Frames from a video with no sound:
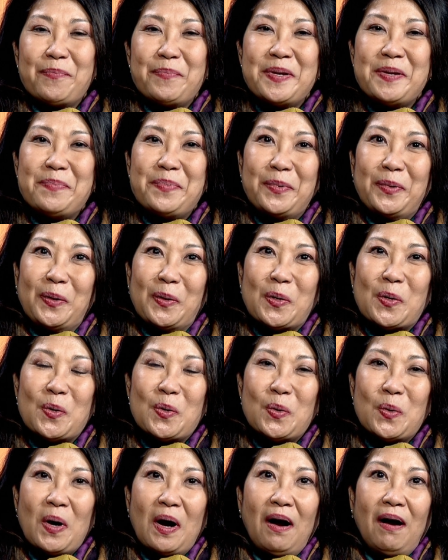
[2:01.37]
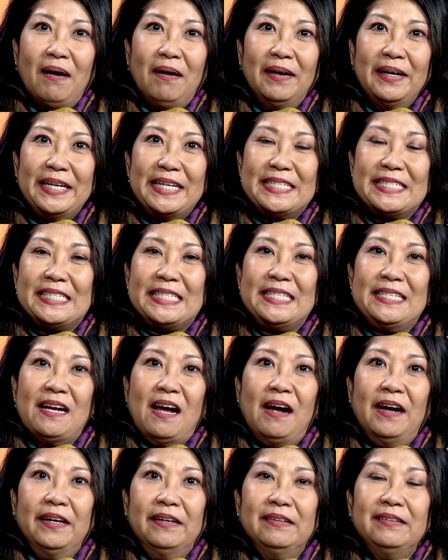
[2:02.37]
are people who are in
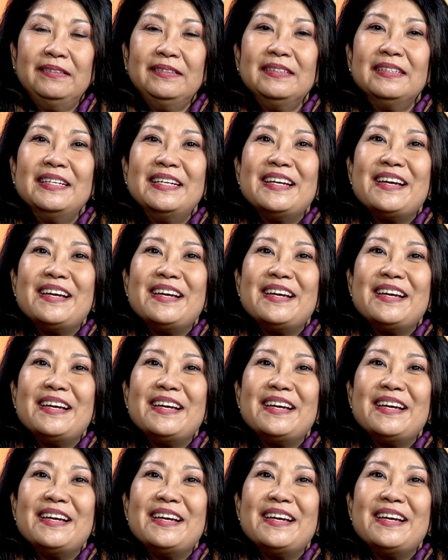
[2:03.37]
denial